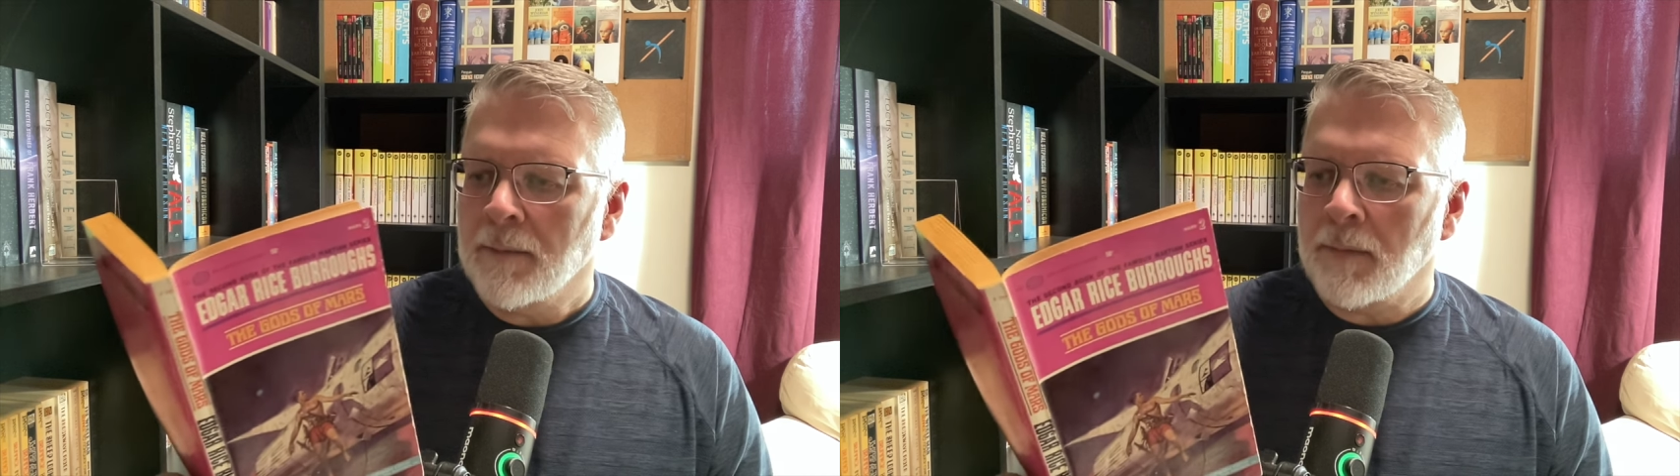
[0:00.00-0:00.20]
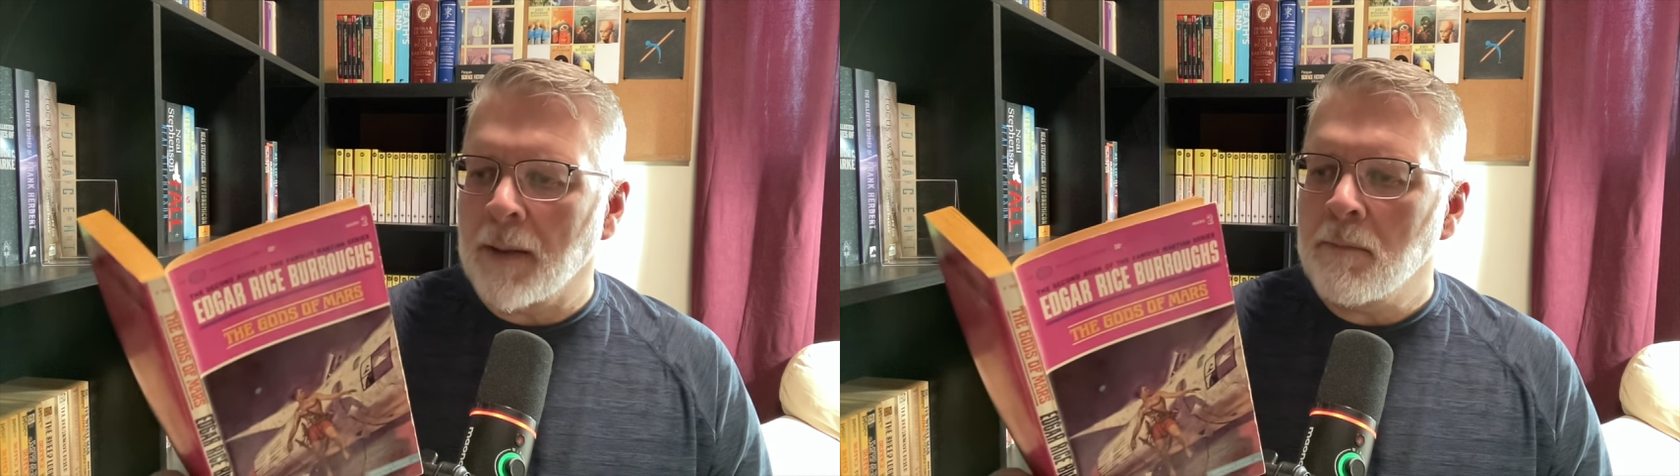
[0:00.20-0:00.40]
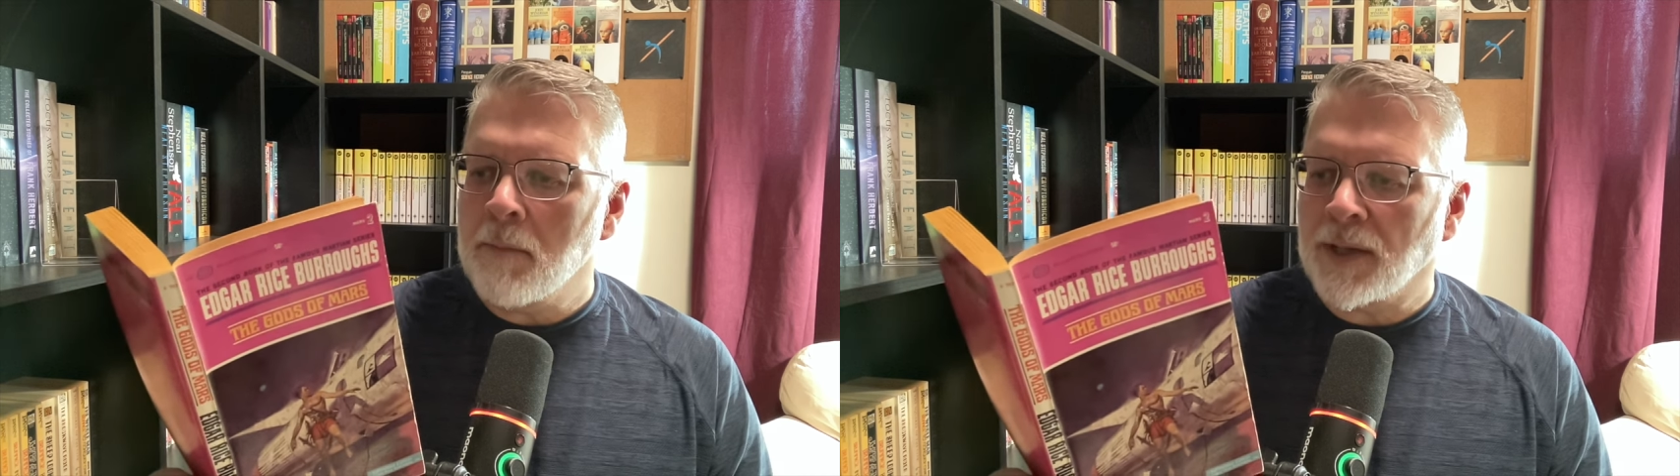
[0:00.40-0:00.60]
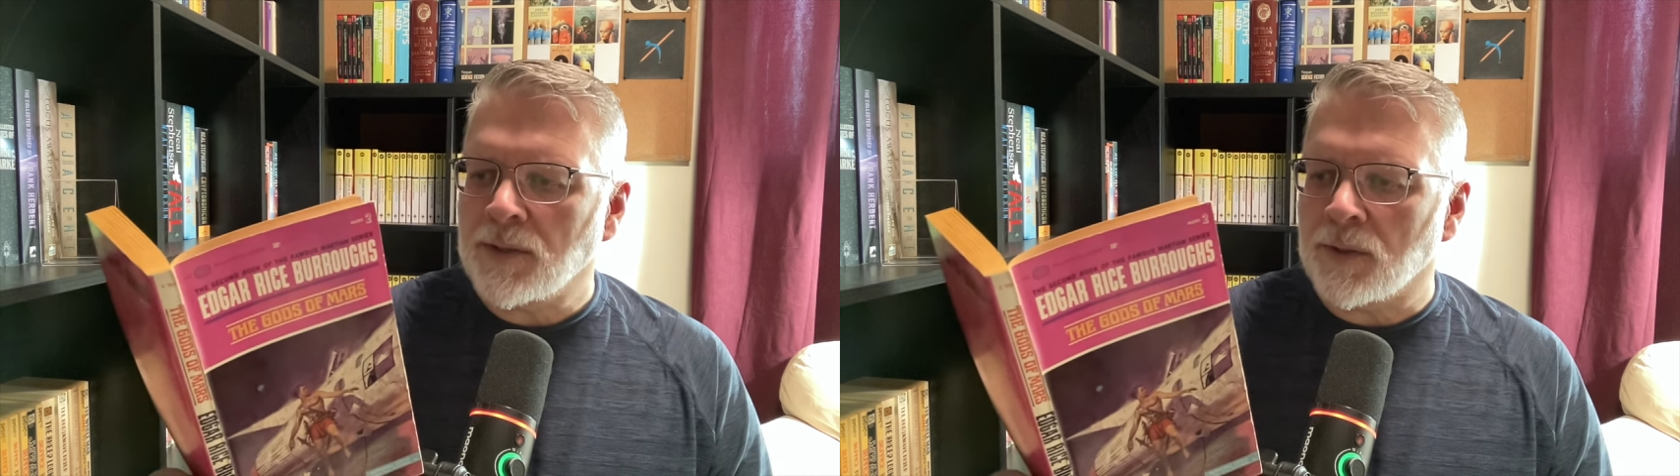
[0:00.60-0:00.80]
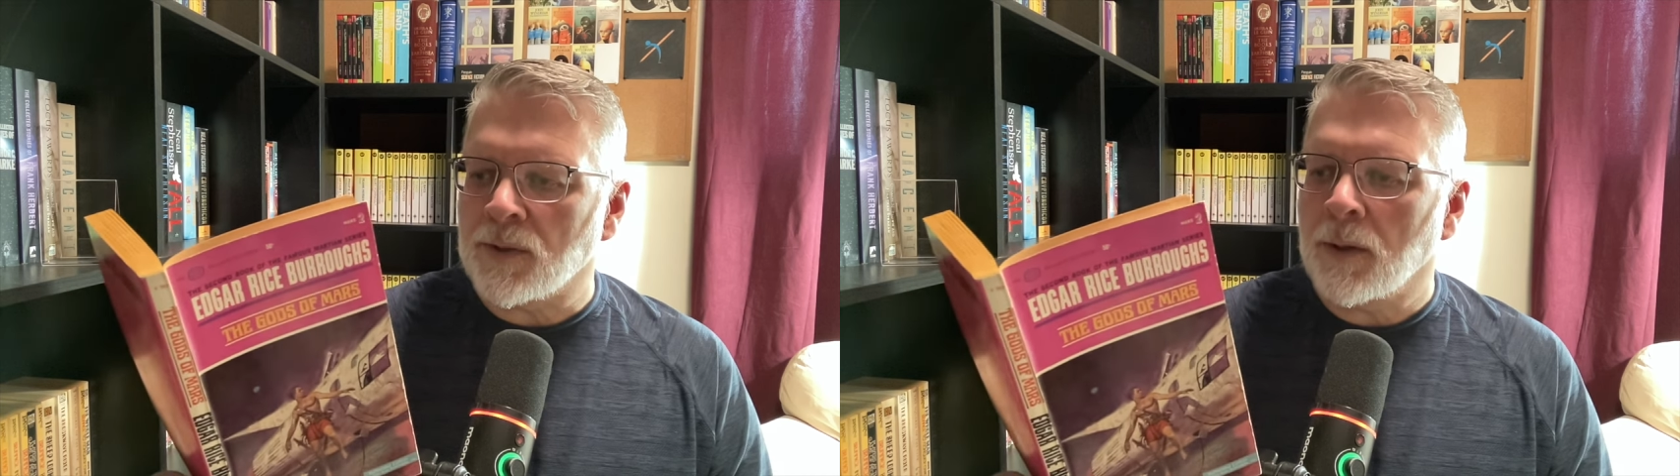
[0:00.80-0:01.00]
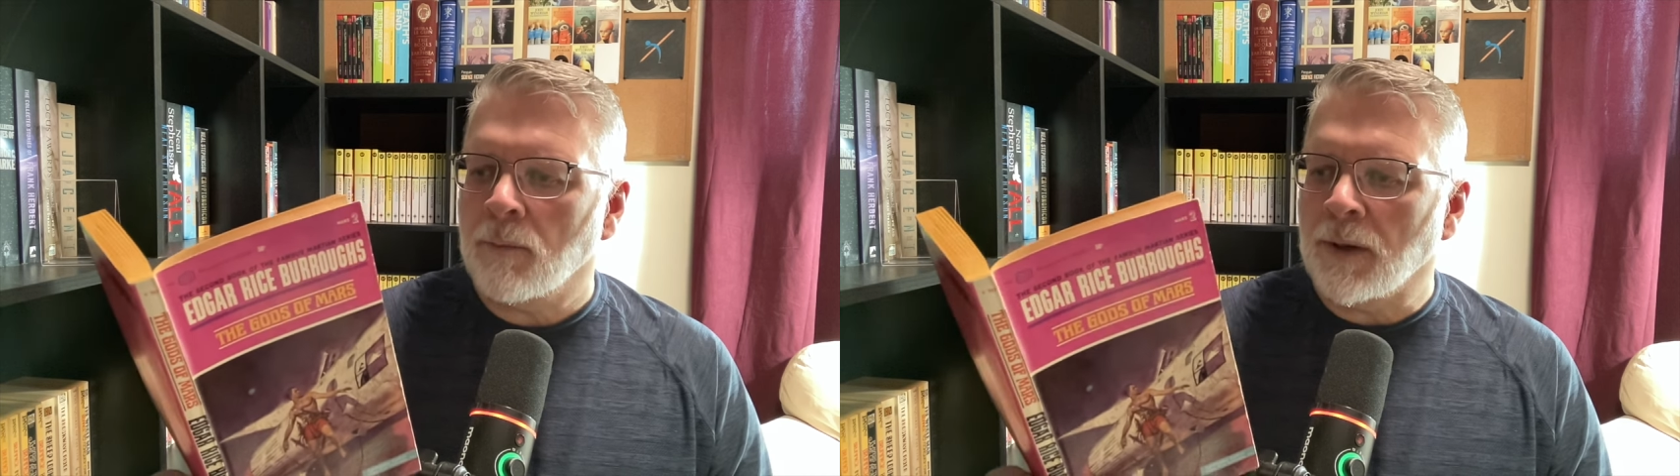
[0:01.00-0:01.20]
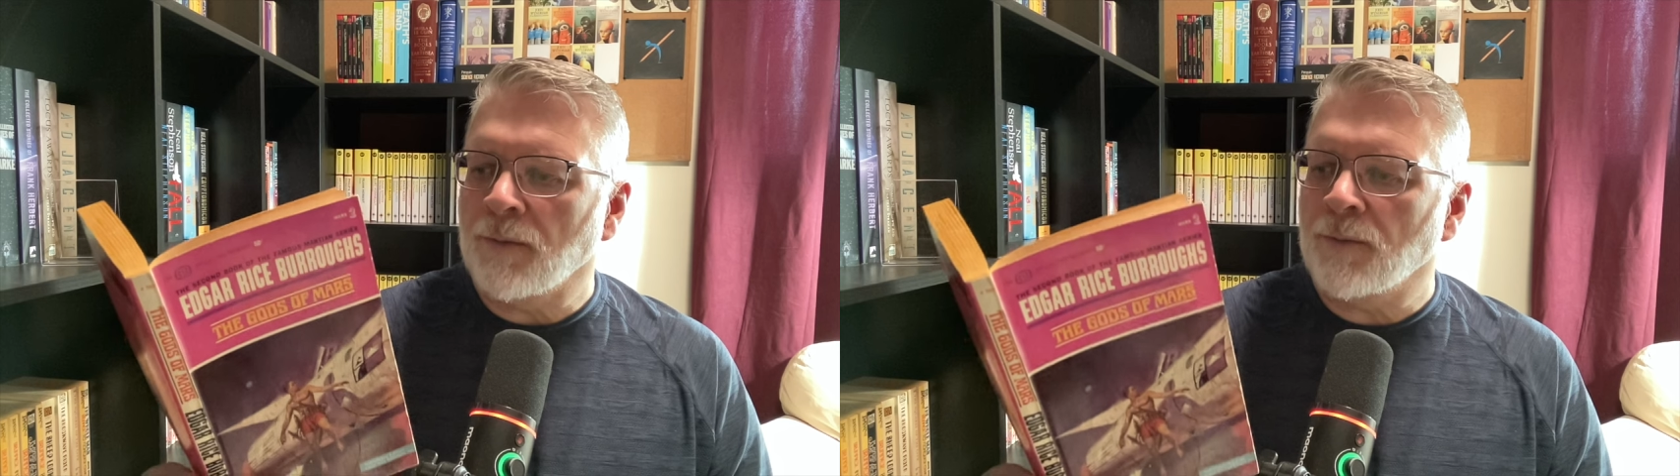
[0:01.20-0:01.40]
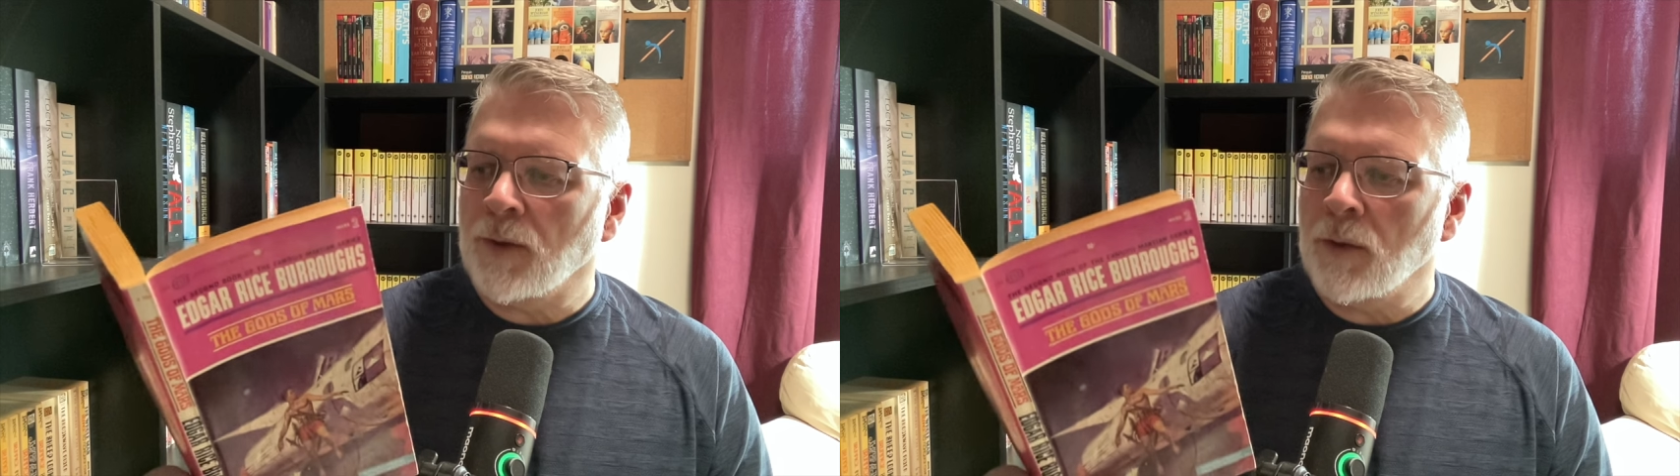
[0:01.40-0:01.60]
my muscles
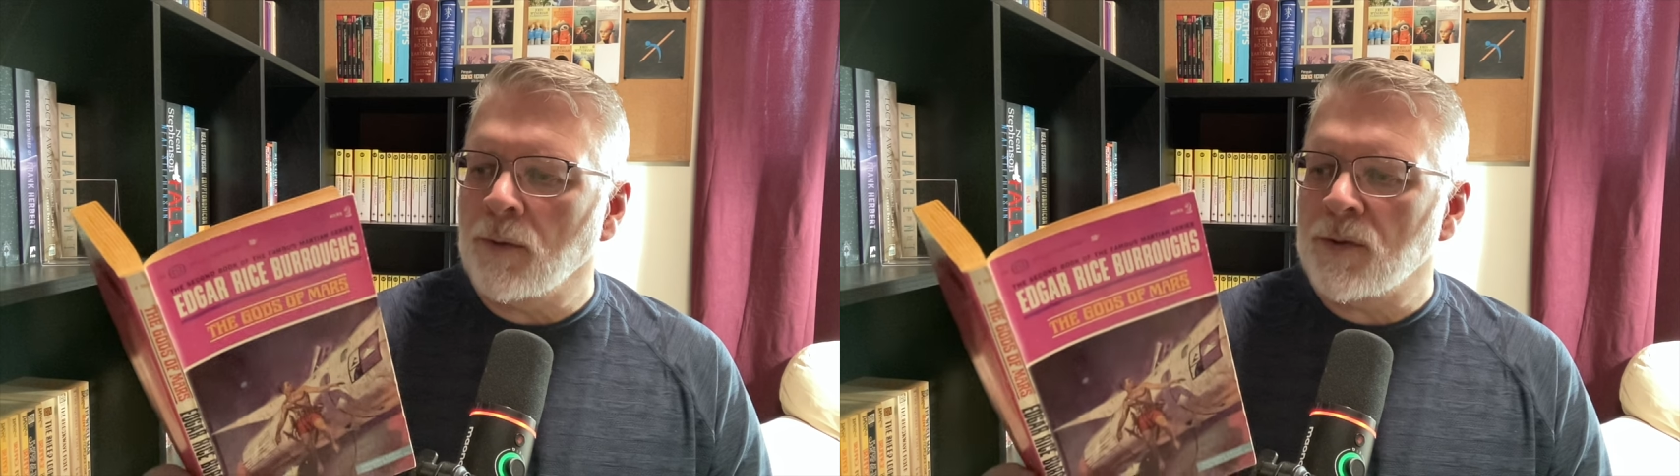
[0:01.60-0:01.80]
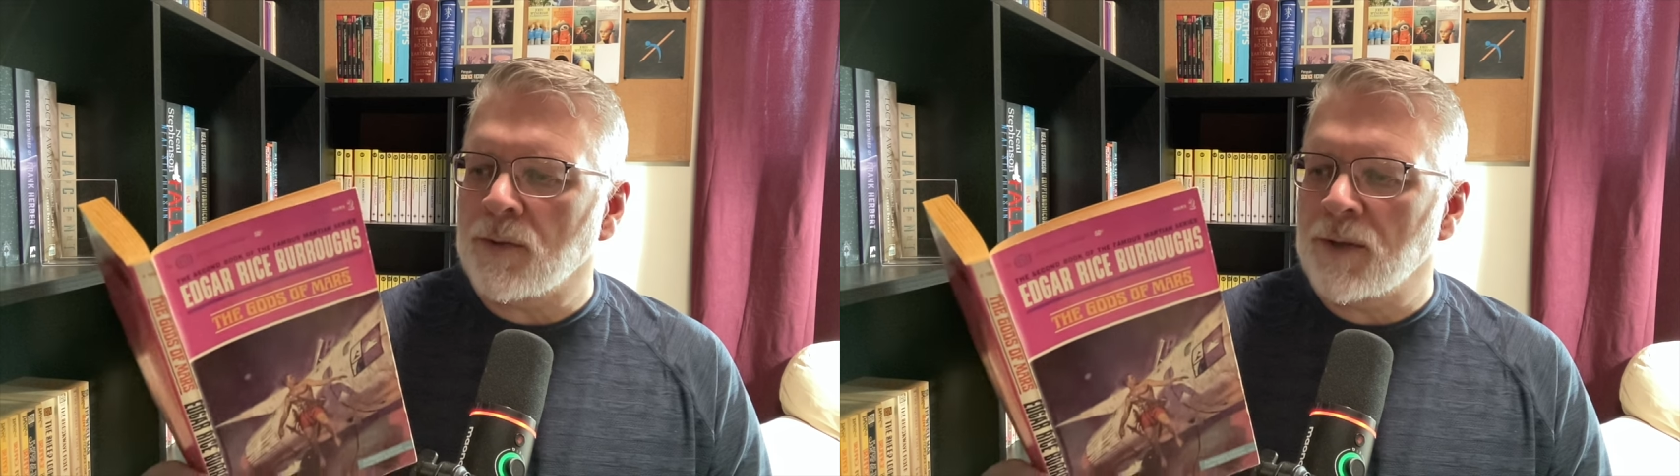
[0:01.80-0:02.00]
refused to